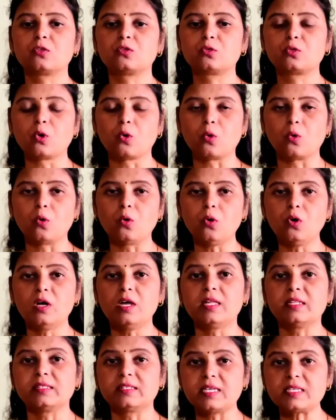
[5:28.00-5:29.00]
Though
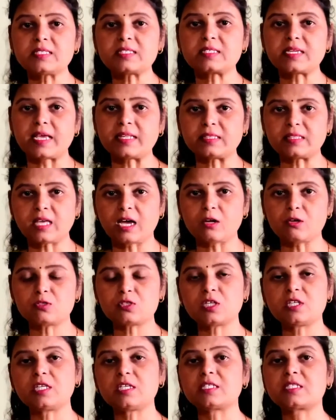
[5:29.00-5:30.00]
this
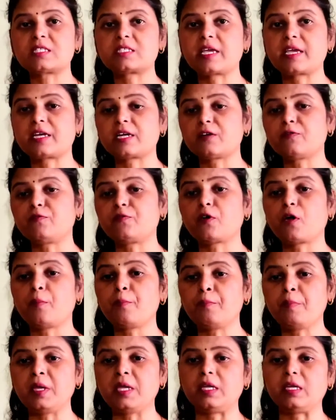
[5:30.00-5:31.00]
10,000 is taken
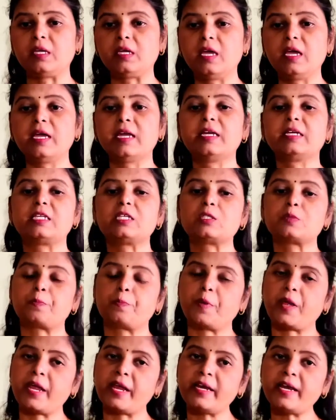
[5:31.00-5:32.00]
from me, it is
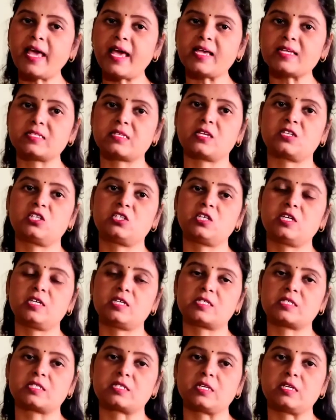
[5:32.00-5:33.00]
paid as a
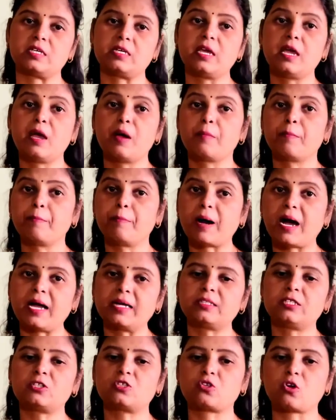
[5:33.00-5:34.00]
GST by
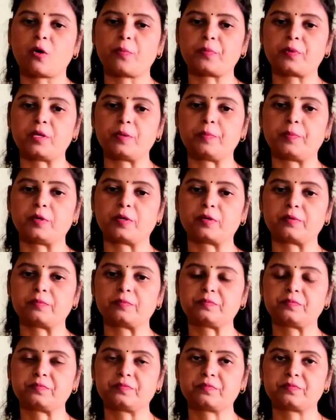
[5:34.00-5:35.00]
the shopkeeper.
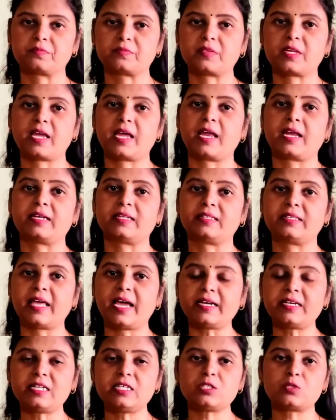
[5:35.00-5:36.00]
And
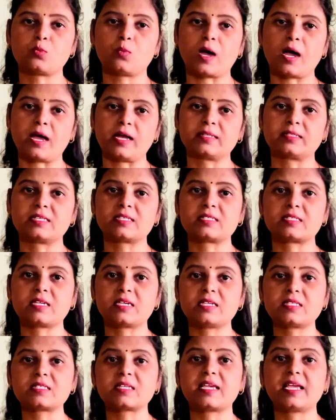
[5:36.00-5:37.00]
that is why this
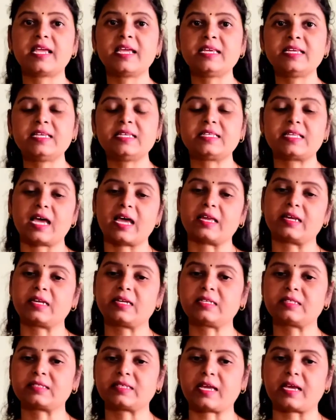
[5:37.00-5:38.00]
is
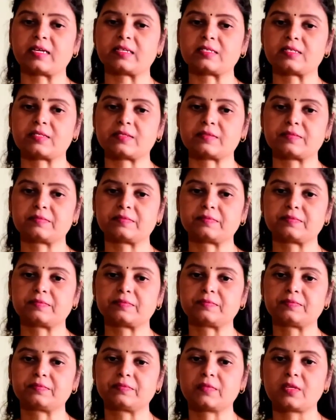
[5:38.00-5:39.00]
indirect tax.
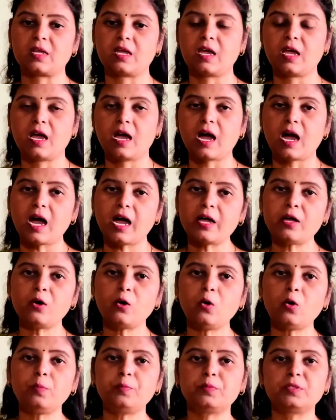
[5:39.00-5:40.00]
I
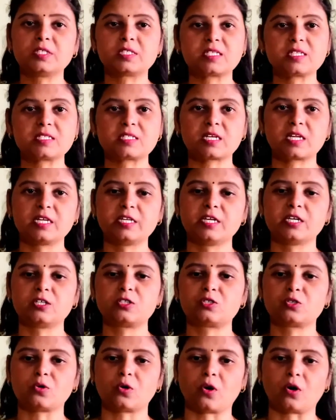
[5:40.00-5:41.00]
hope this is clear
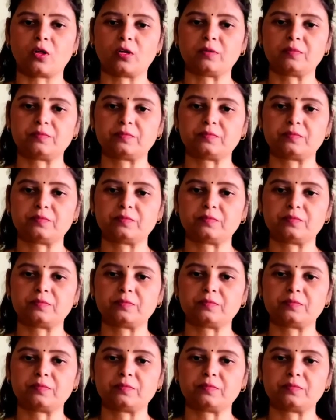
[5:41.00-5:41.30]
to all.